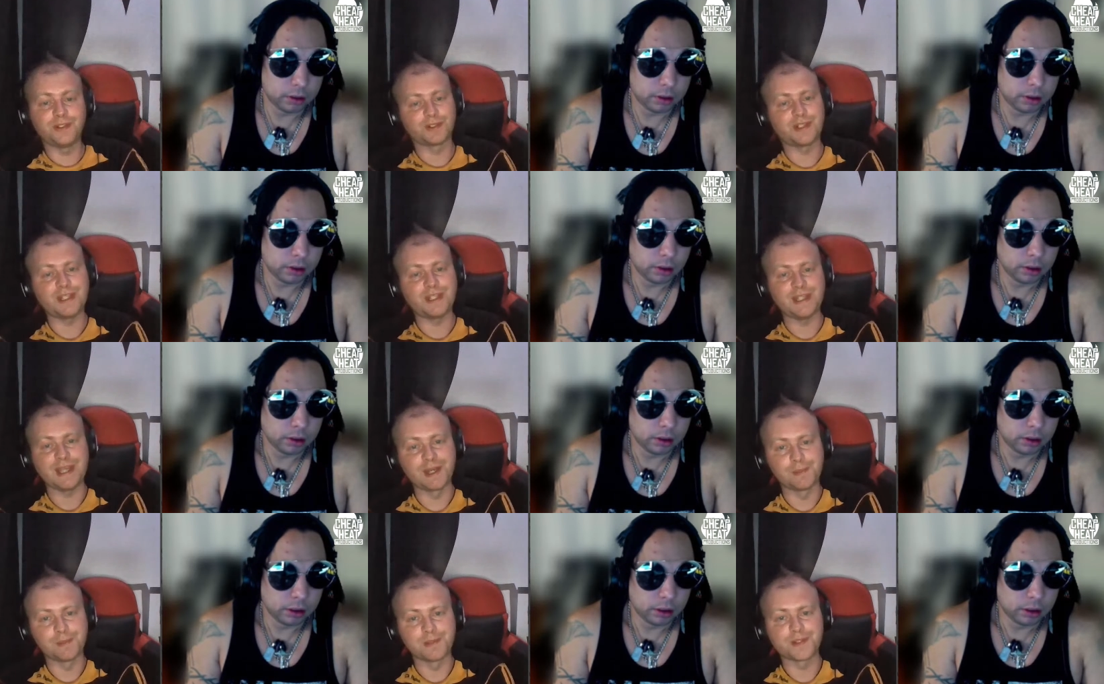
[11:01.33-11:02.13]
Speaker 1: your
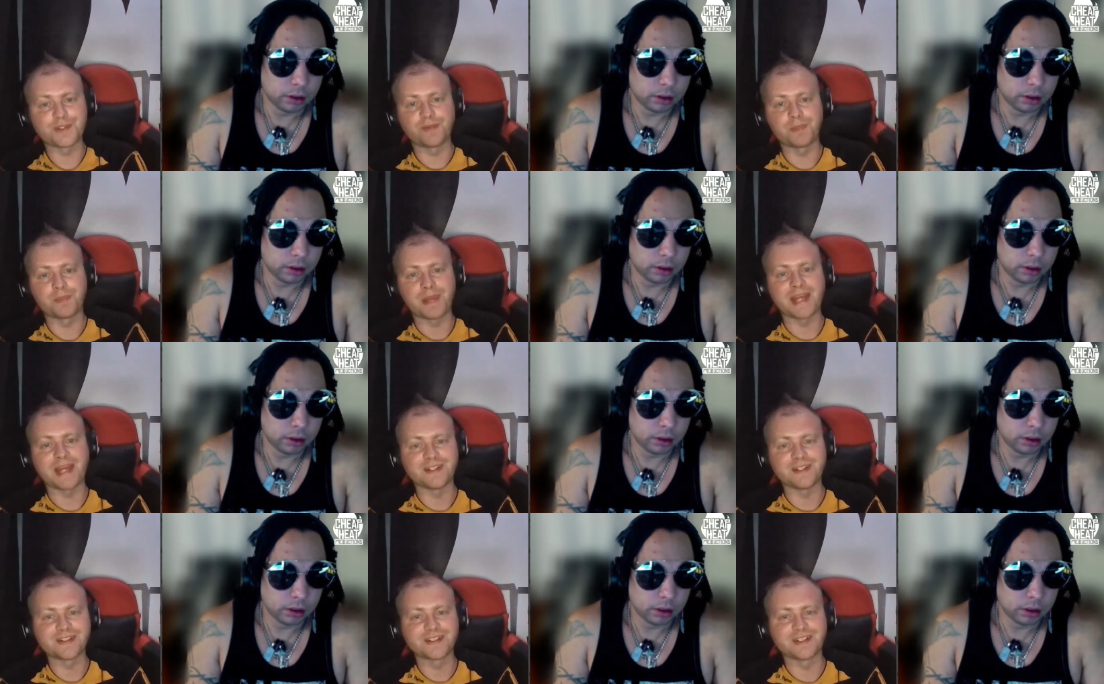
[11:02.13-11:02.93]
key elements of a
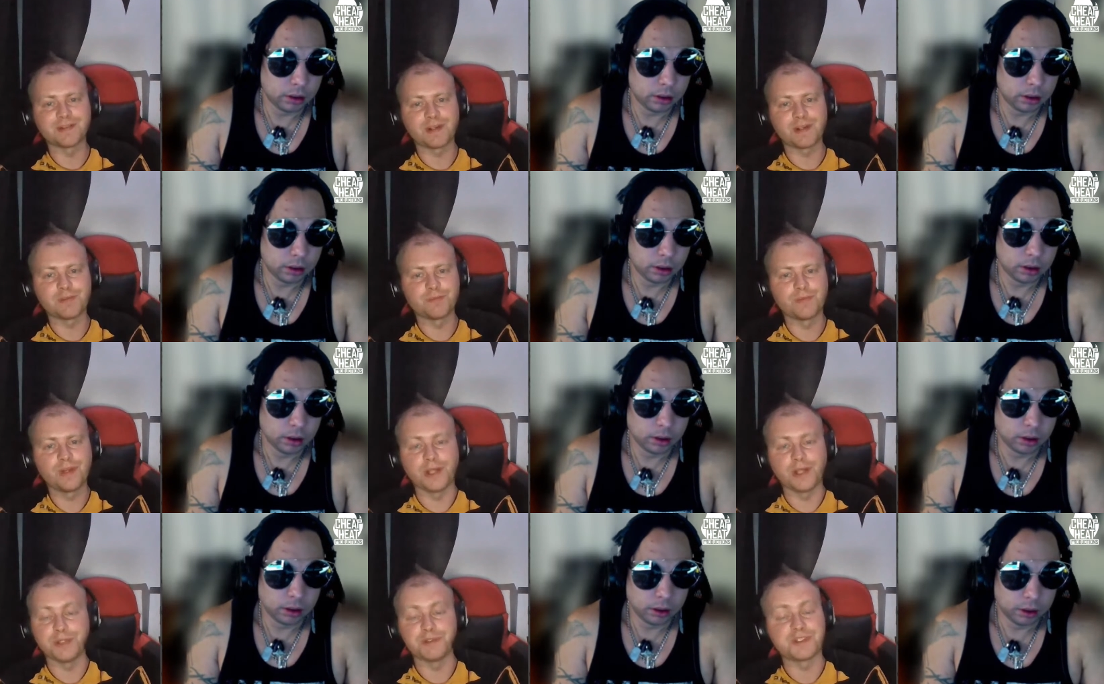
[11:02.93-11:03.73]
band, isn't it? And
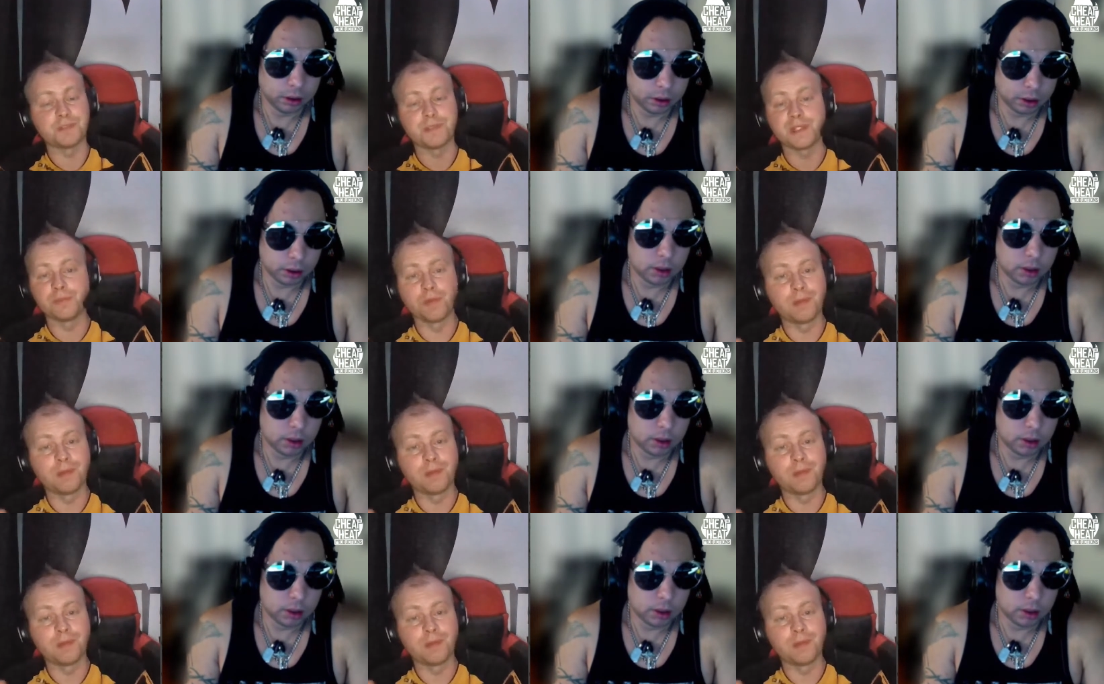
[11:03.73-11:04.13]
I used to be in